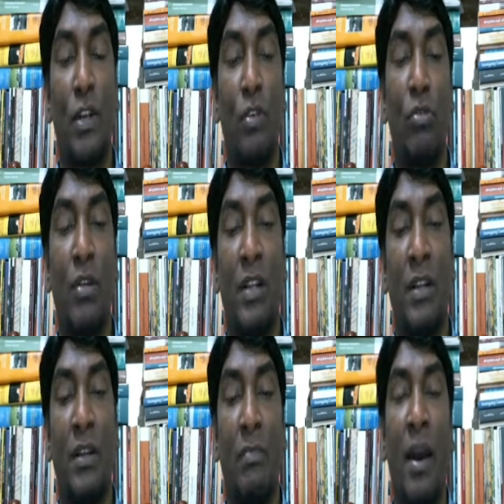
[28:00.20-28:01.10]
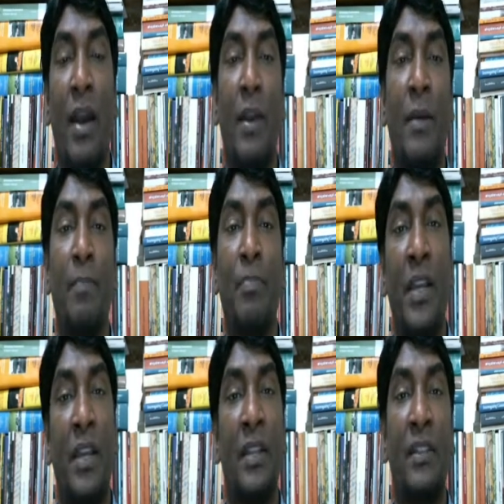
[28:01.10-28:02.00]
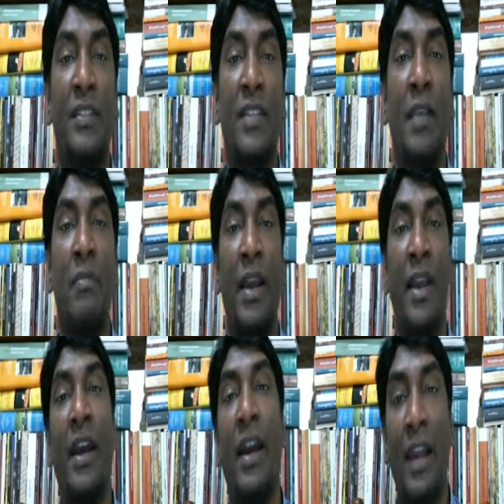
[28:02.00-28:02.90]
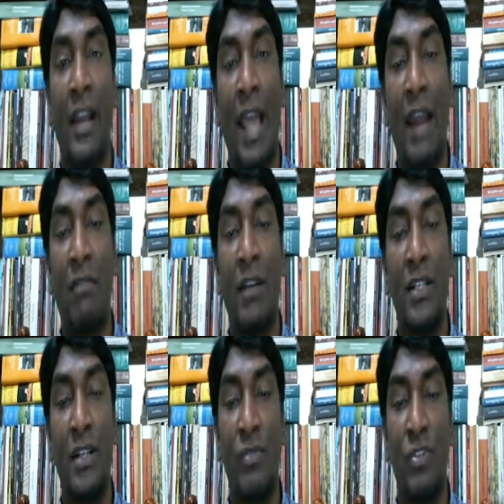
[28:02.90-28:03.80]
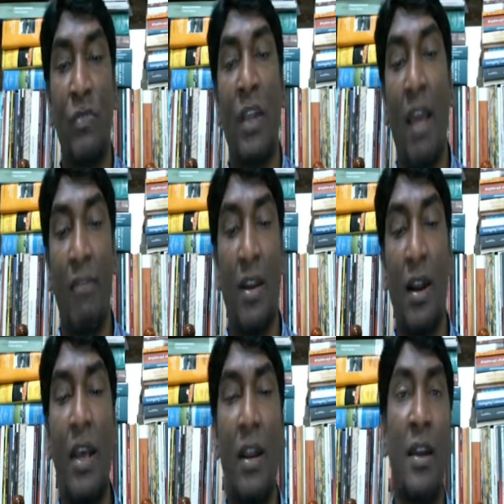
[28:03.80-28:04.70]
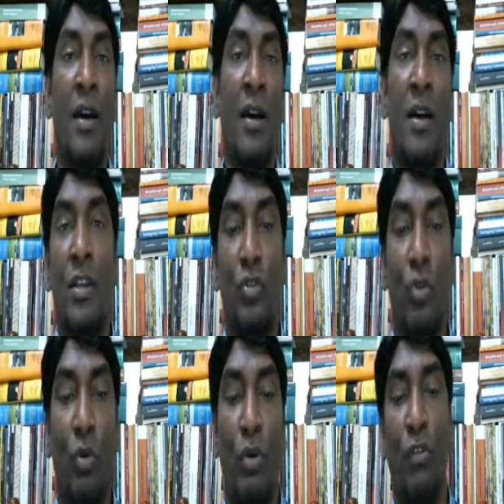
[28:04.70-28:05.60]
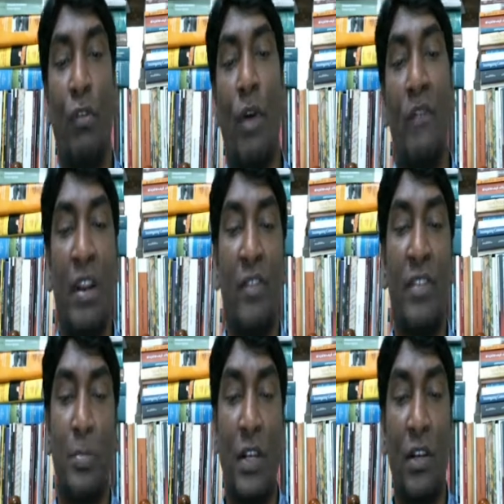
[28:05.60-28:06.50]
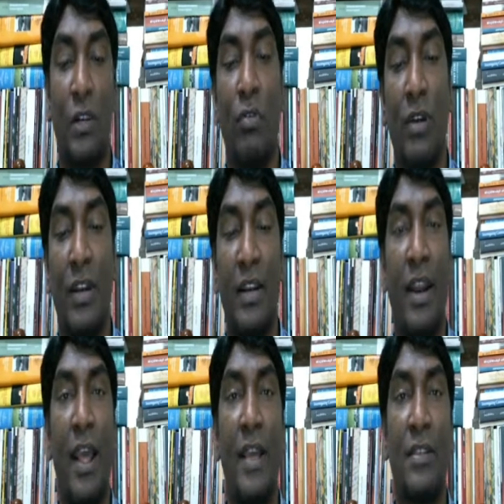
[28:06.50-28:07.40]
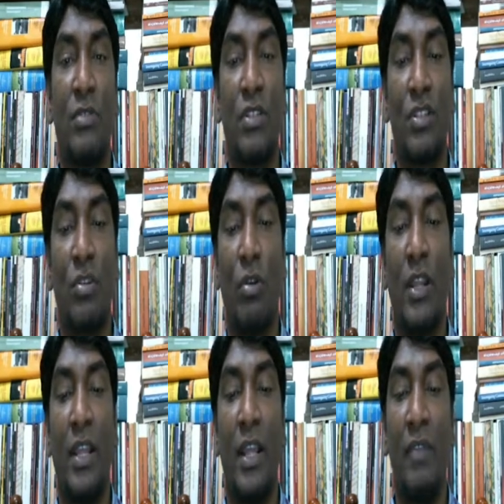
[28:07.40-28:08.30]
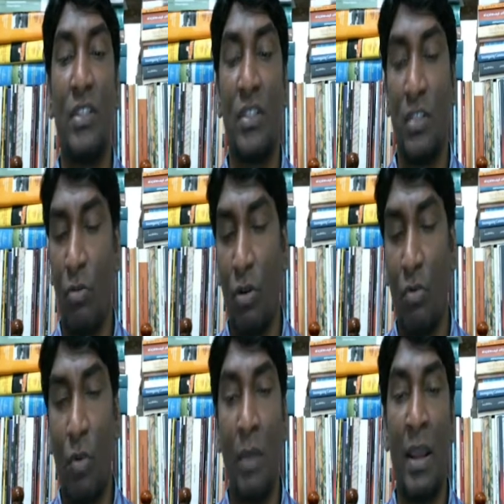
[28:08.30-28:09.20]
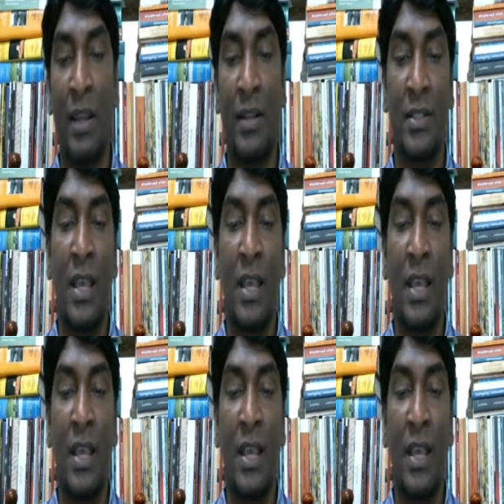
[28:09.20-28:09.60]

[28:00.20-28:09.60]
utility by making the same calculation which we have done earlier. So you have an expected utility case which is equal to E, which is equal to 1 minus